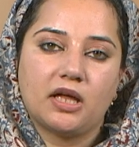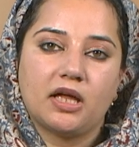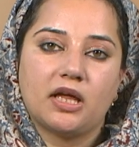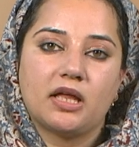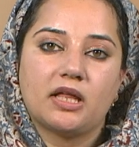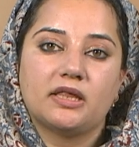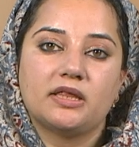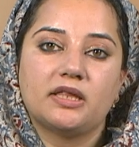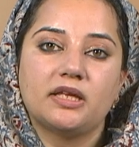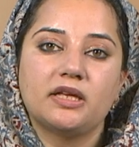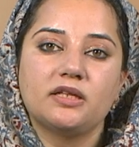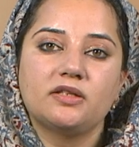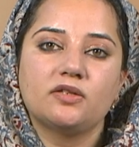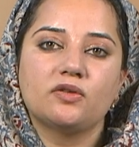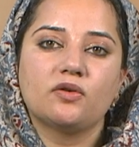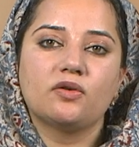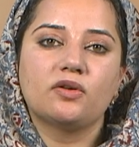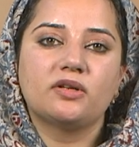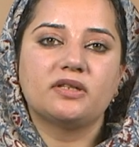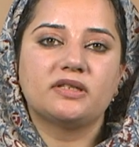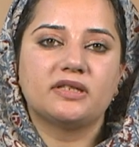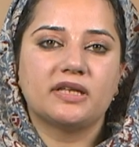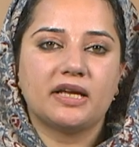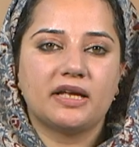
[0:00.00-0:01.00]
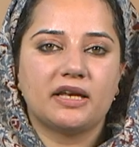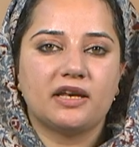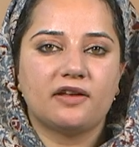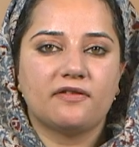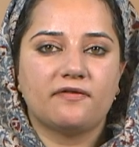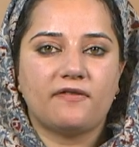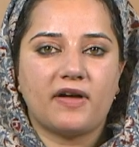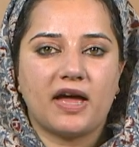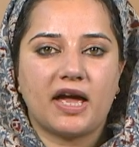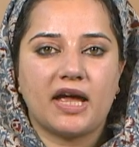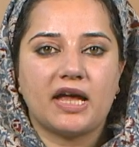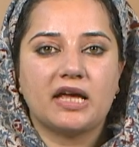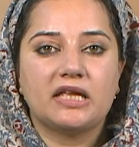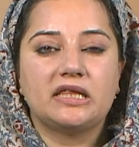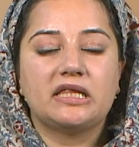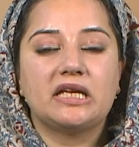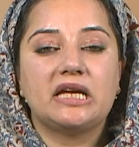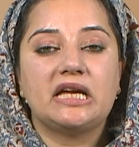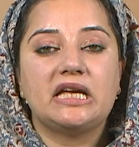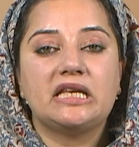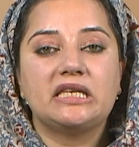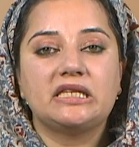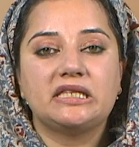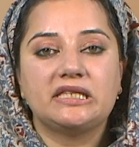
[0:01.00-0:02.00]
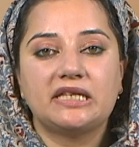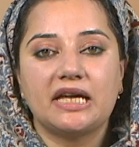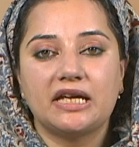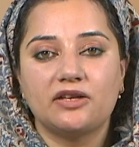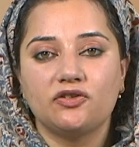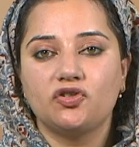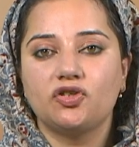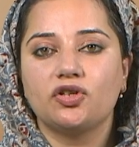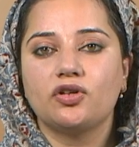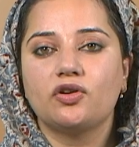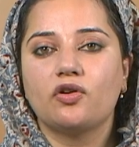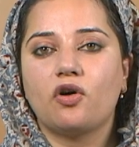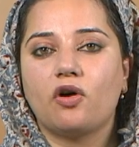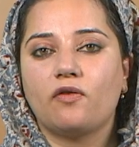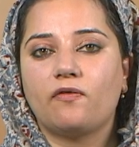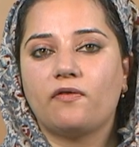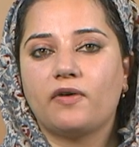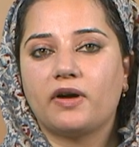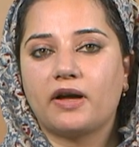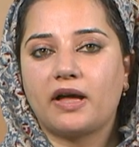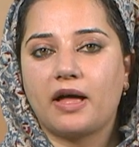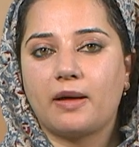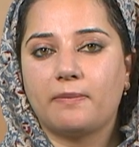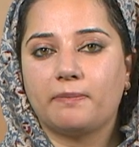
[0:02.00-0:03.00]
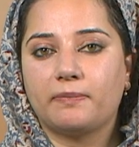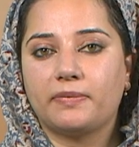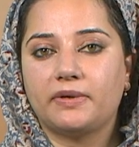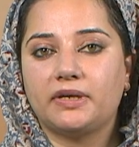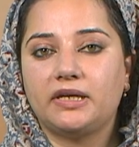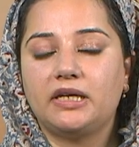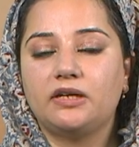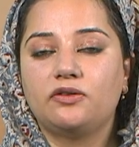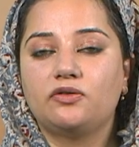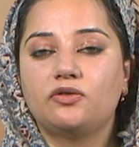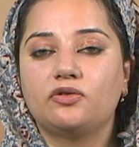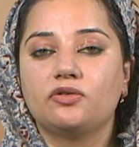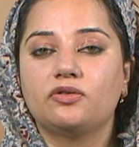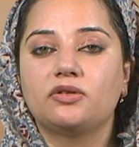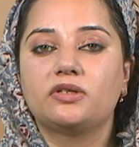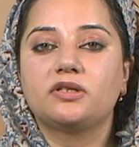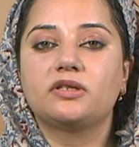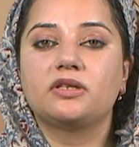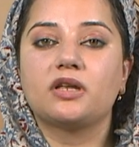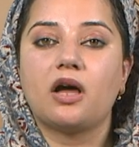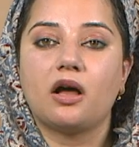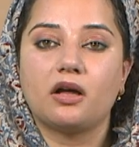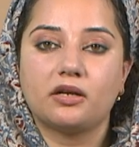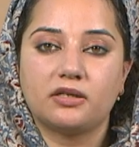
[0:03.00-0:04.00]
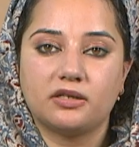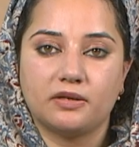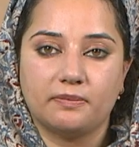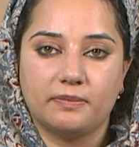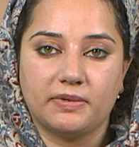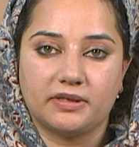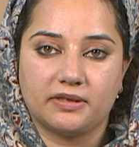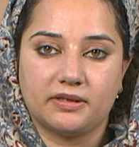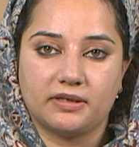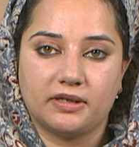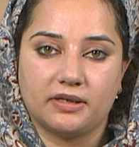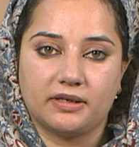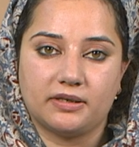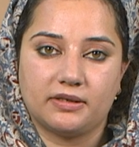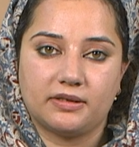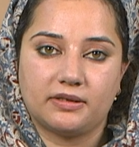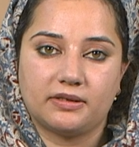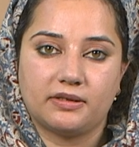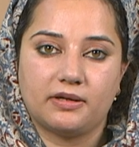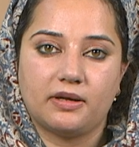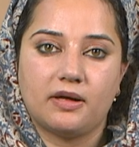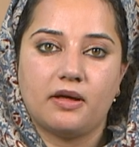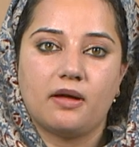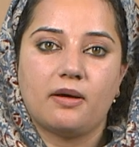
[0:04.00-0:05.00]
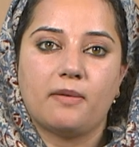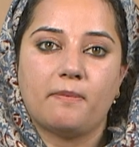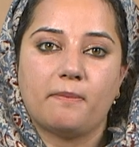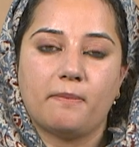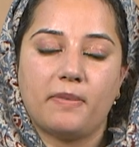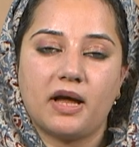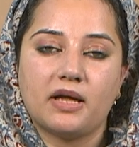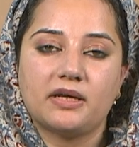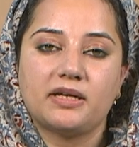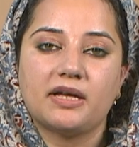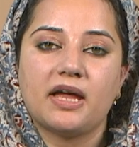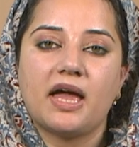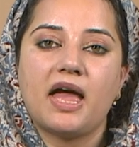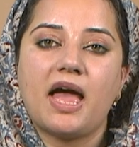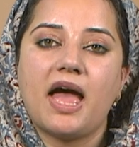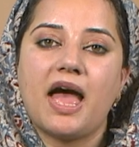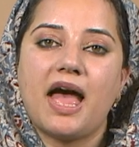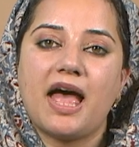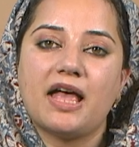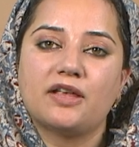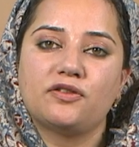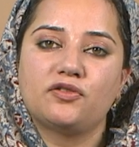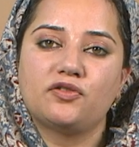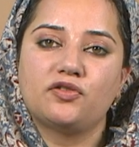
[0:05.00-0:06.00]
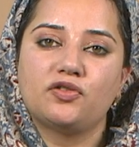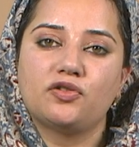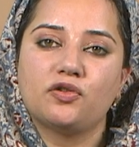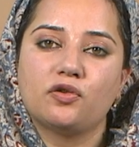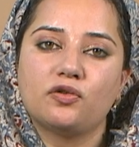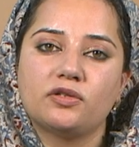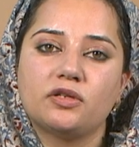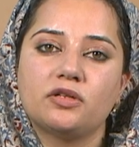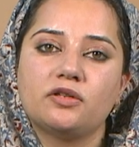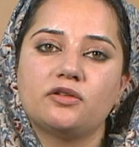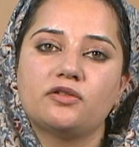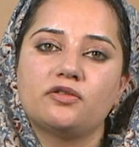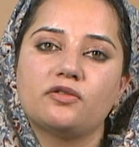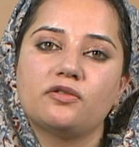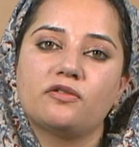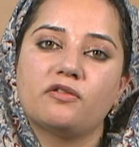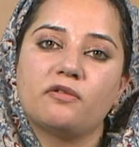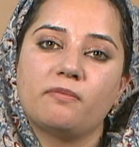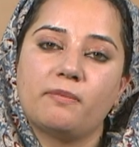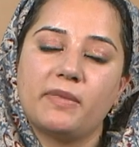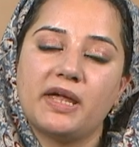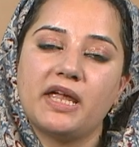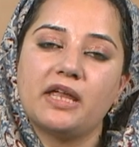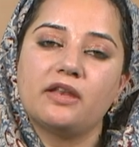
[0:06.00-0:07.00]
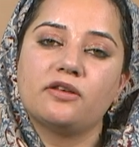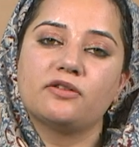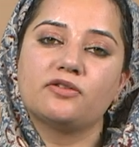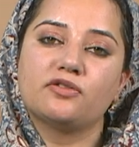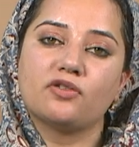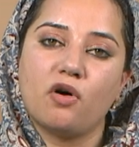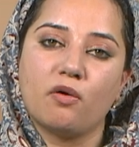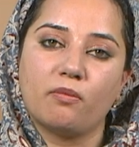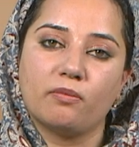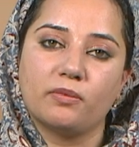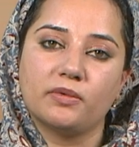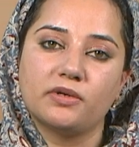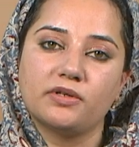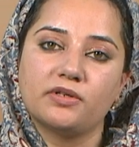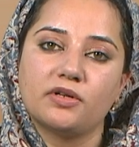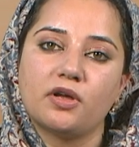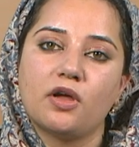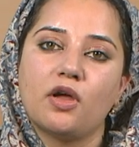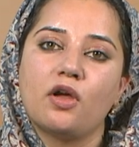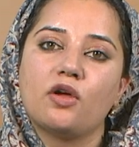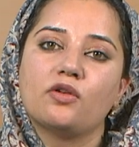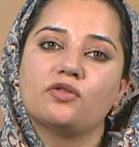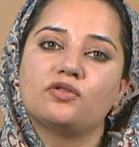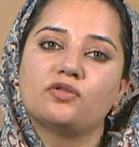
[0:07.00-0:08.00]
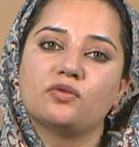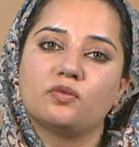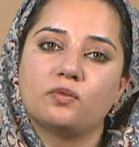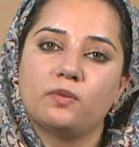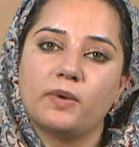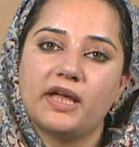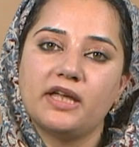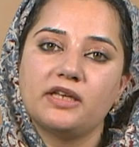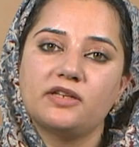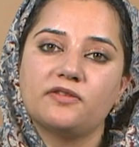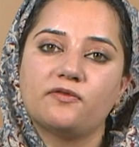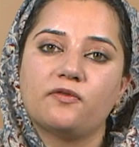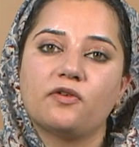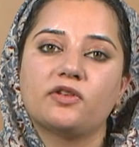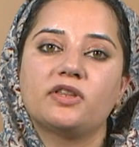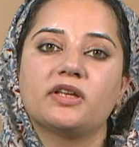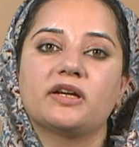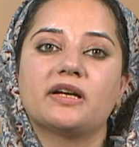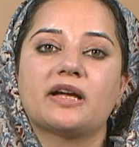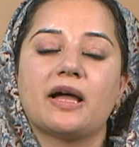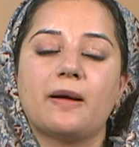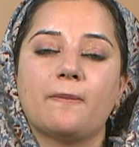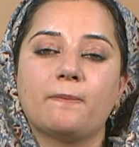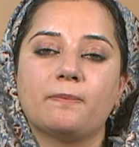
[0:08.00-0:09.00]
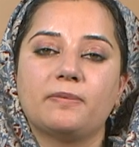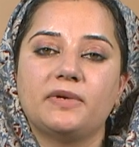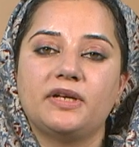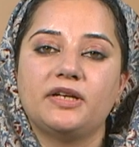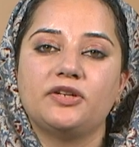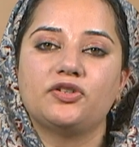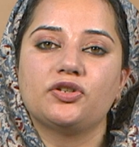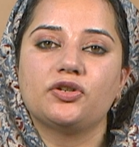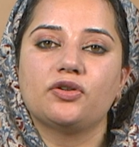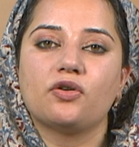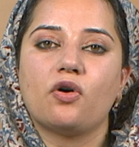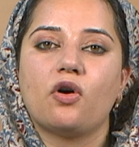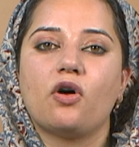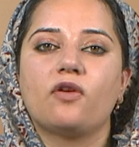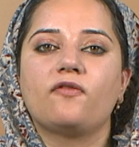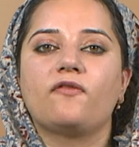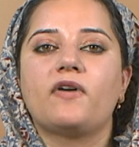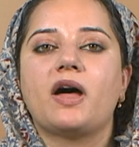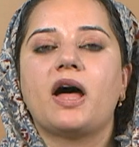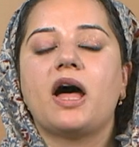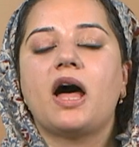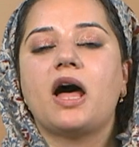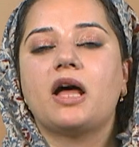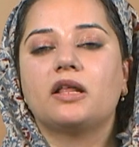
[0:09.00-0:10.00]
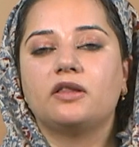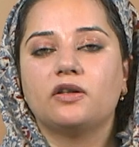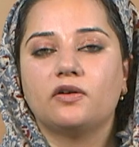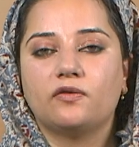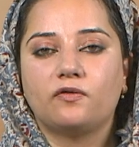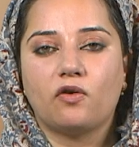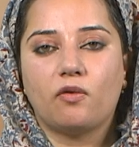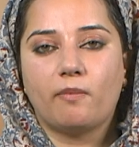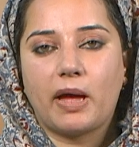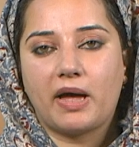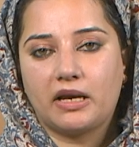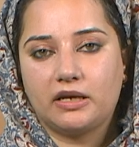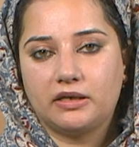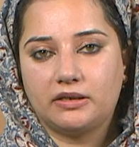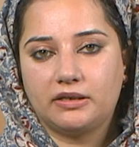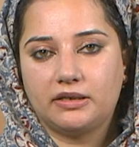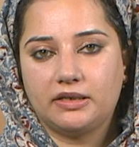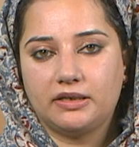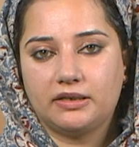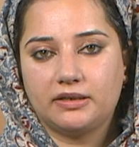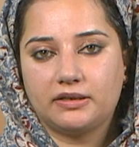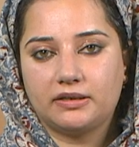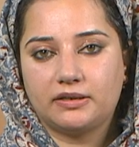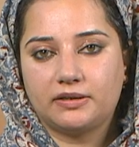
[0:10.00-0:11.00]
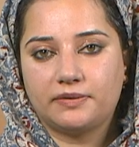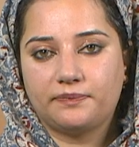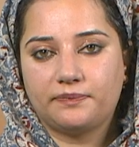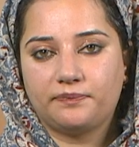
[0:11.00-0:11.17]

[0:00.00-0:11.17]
this could signify the intention of a company to start a business, but has chosen to remain dormant to wait for the completion of other formalities.